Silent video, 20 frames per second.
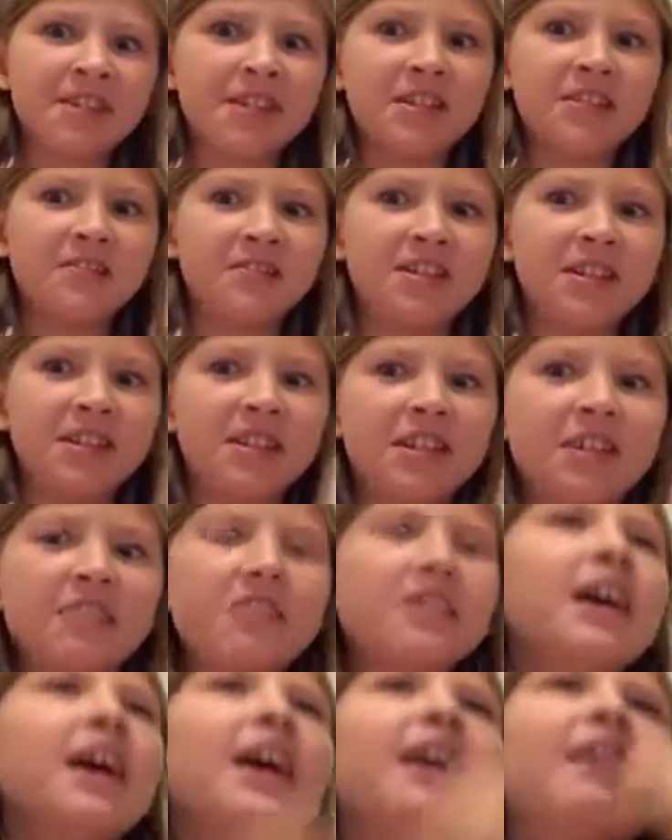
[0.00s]
You don't want to know?
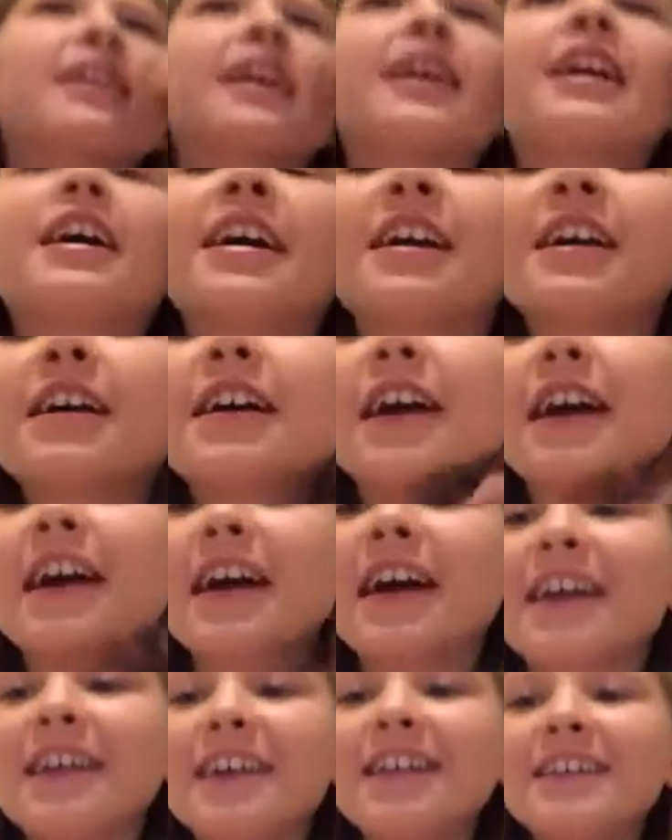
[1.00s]
Okay.
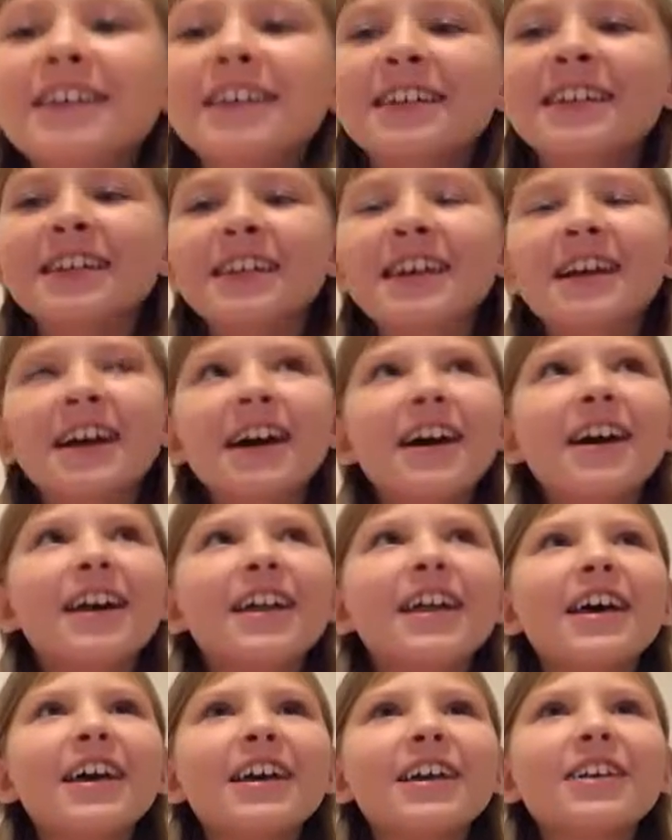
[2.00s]

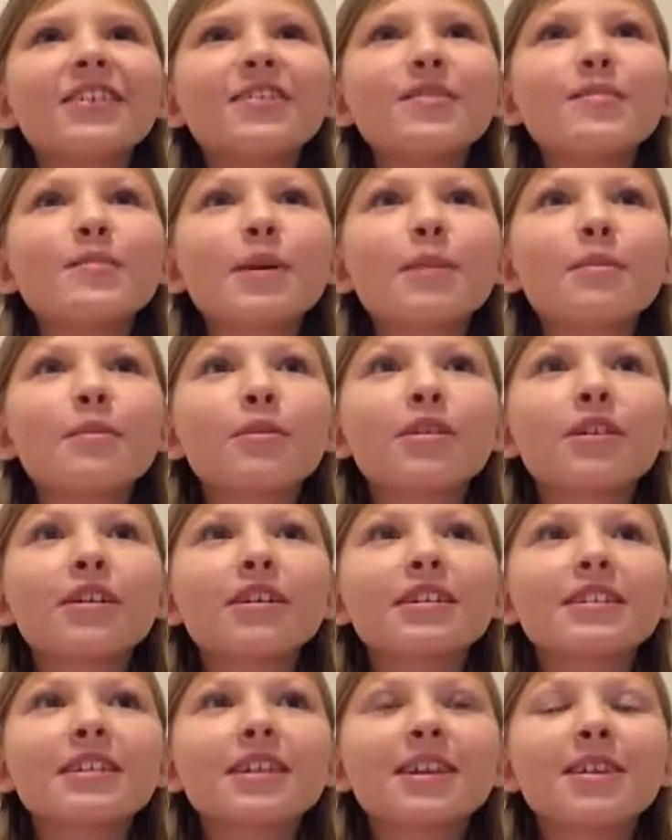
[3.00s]
All I can remember
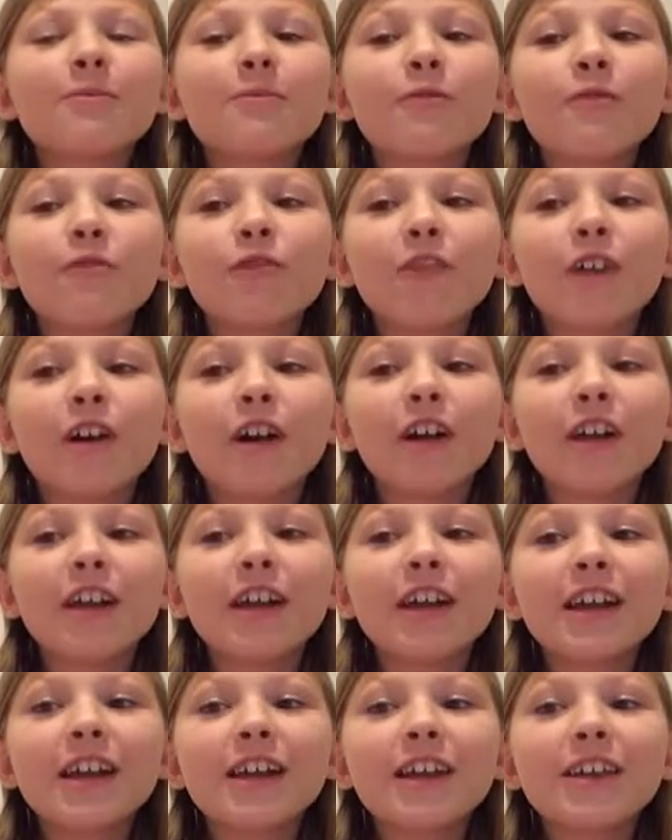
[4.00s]
is him
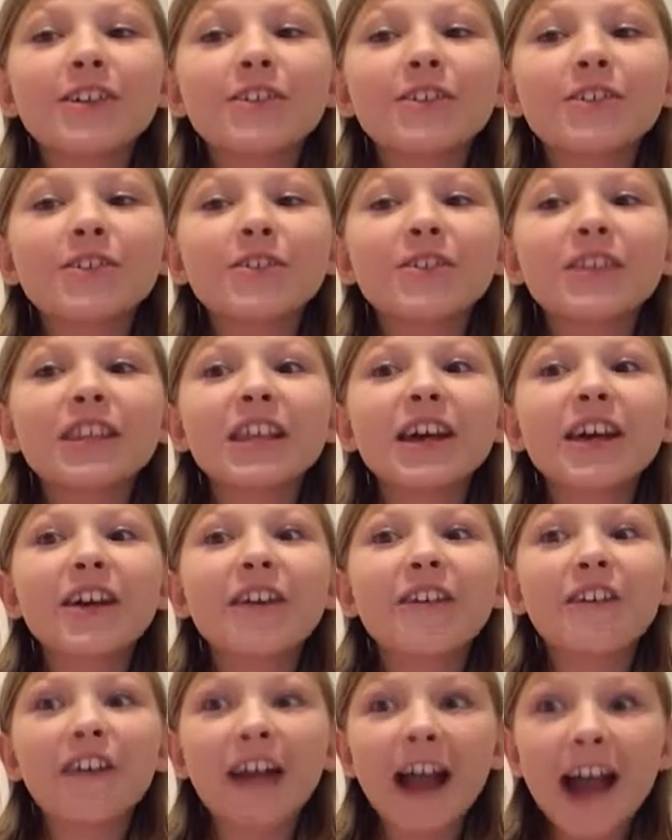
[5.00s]
falling to the
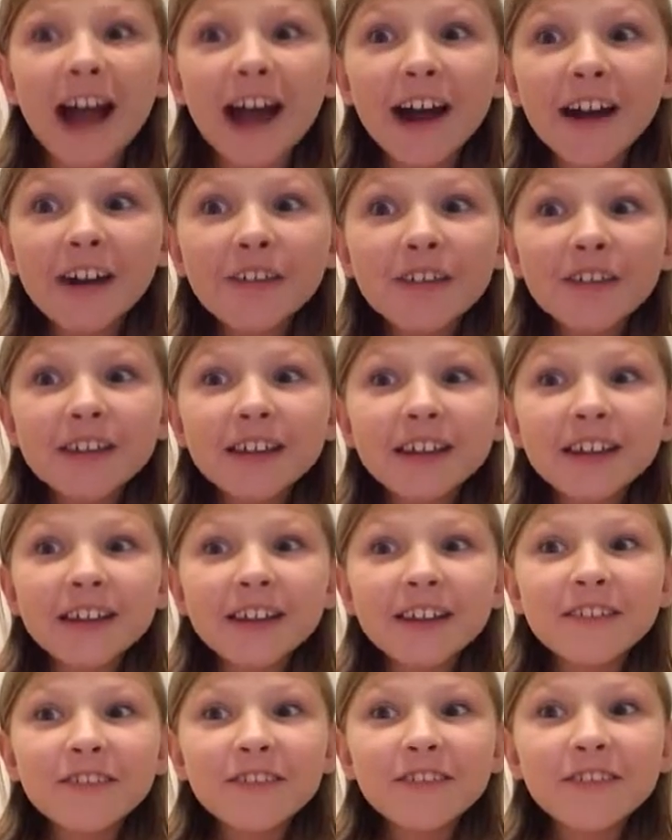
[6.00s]
ground.
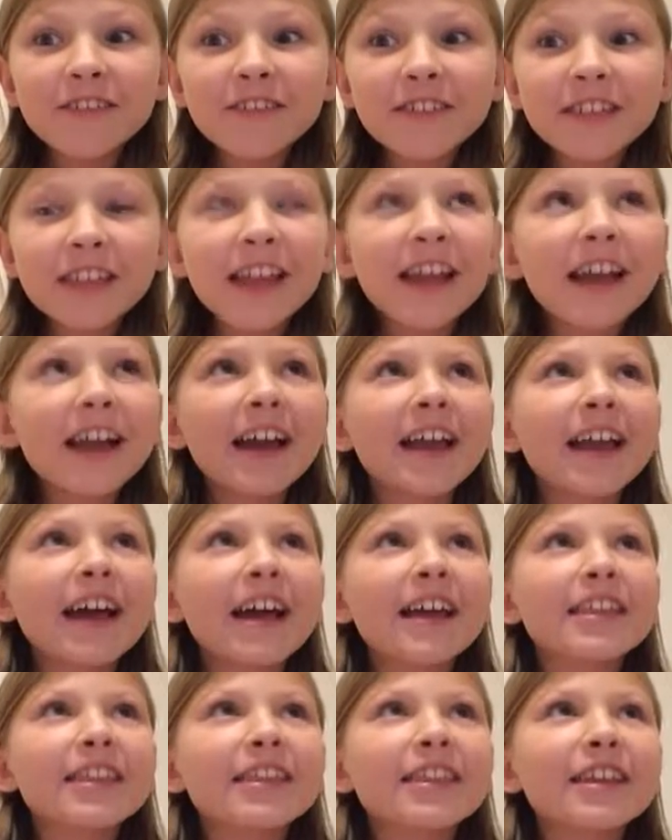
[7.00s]
And
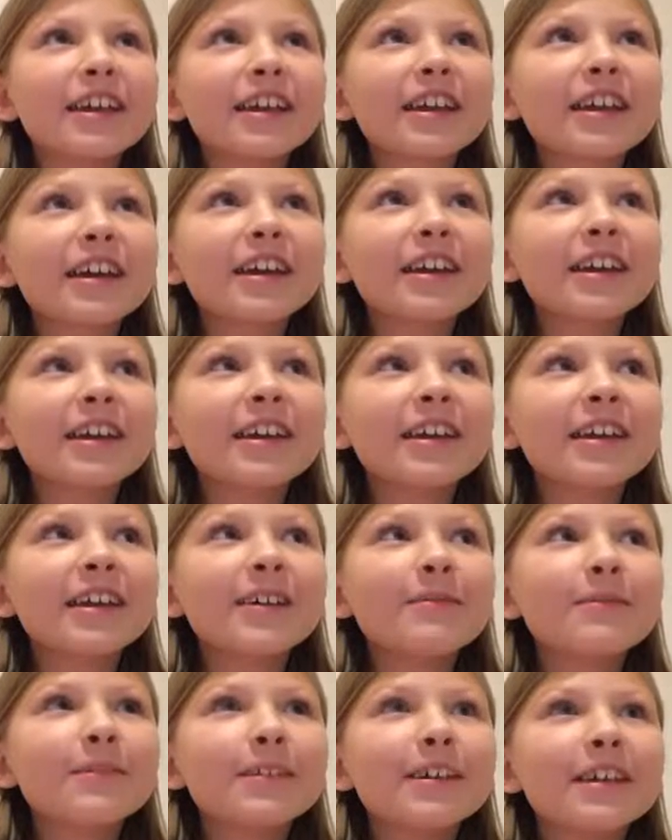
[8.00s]
I think I hit
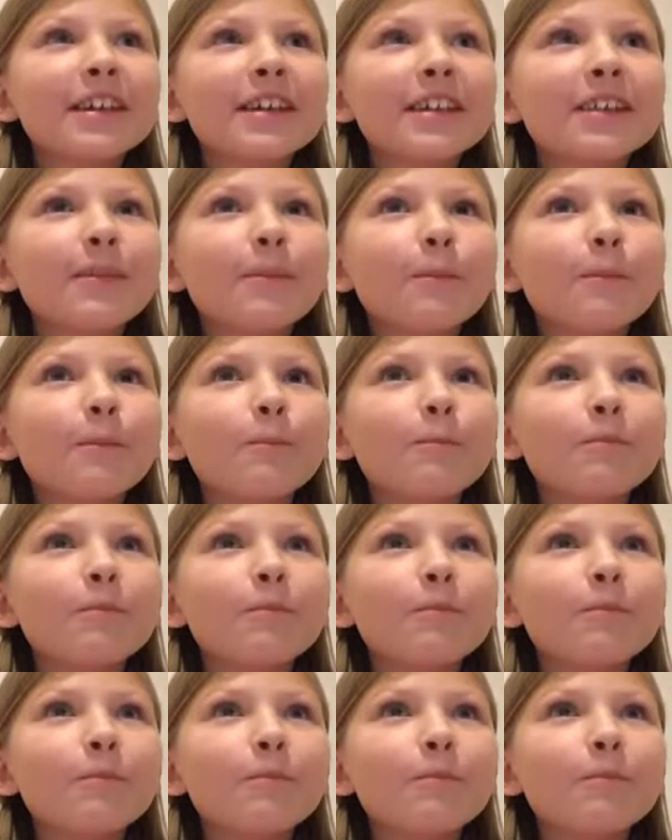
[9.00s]
him in the...